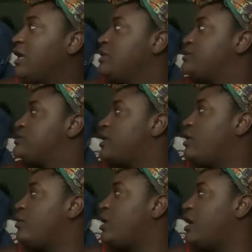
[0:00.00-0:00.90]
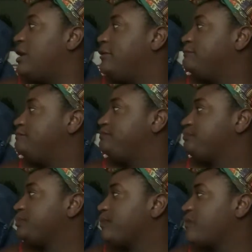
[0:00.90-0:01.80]
So
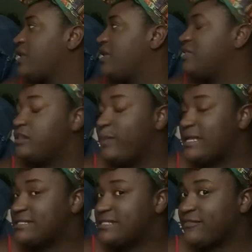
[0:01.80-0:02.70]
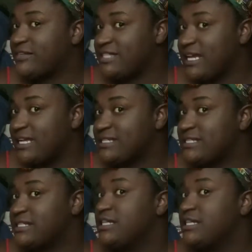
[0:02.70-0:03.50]
the basis of a tent.